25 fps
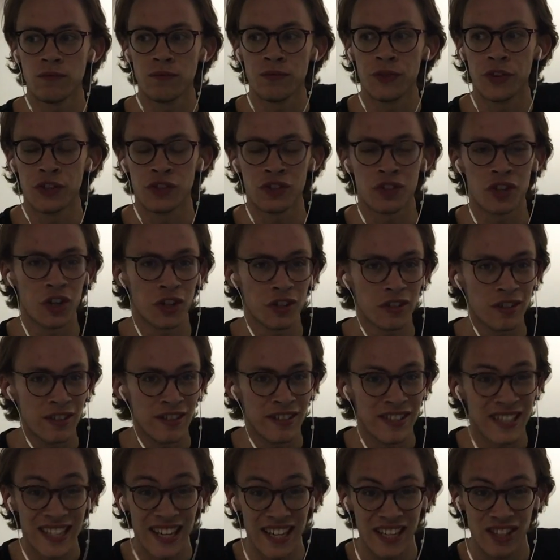the
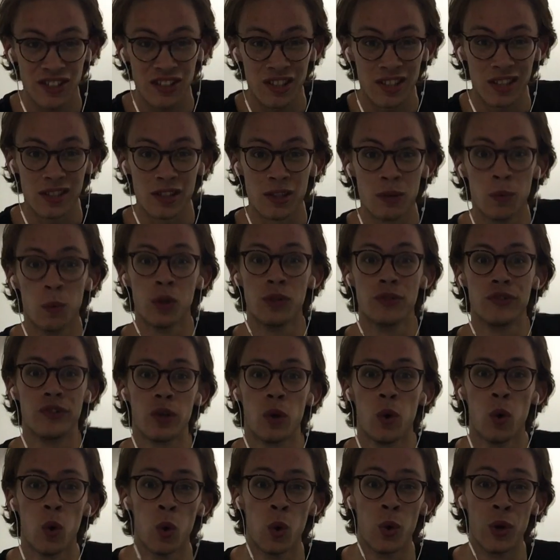certain dish that you want to
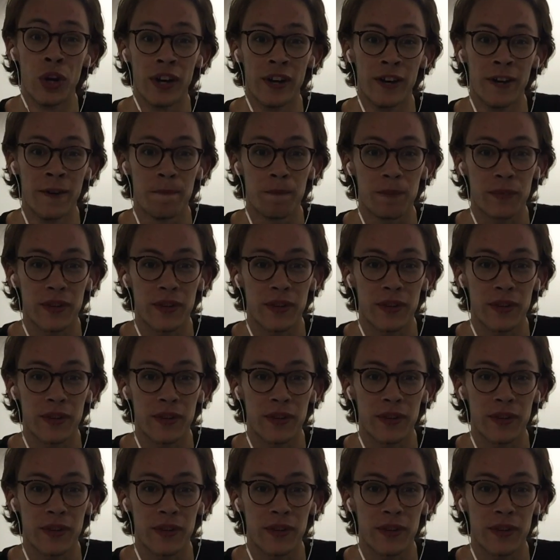order